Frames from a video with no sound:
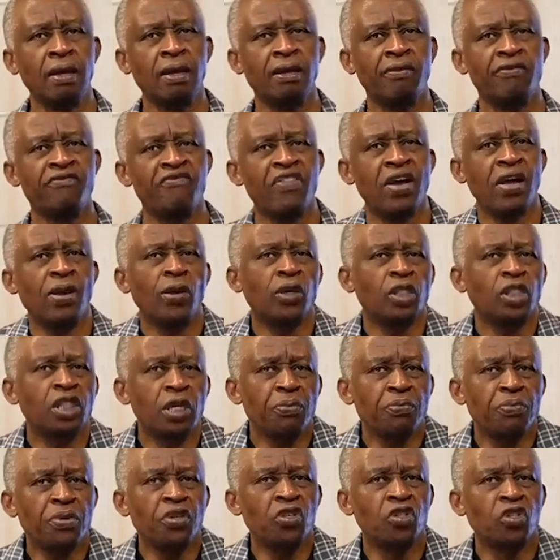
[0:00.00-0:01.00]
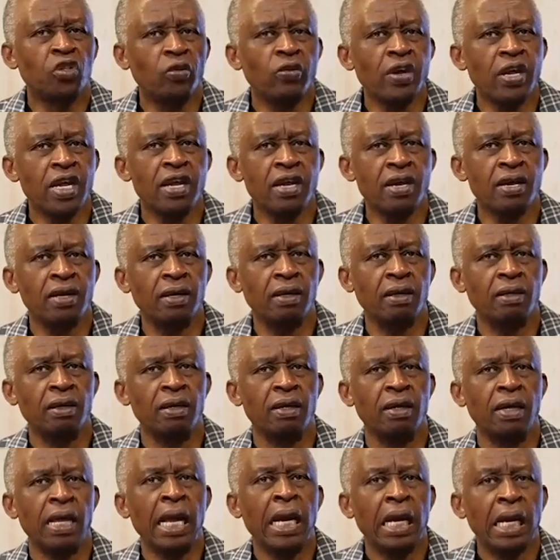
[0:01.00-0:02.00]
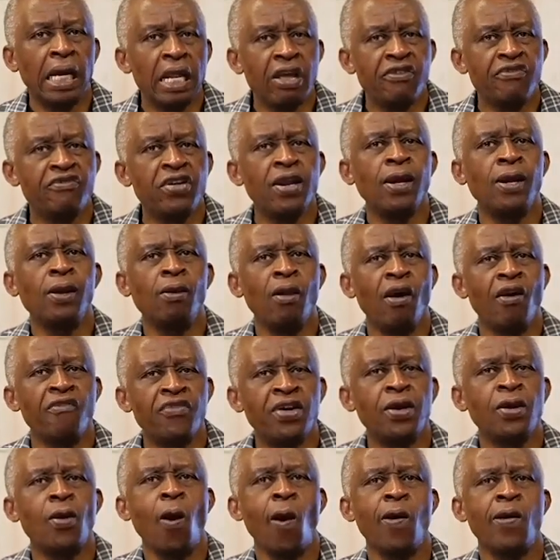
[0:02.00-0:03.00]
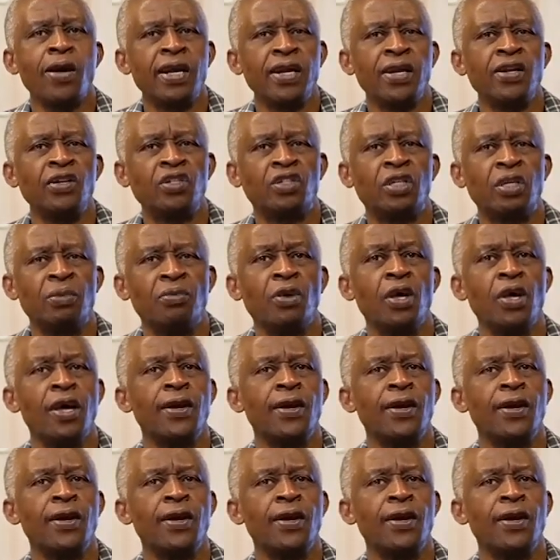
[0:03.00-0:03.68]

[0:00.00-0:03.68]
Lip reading: Fellowship is real, a living, loving organism,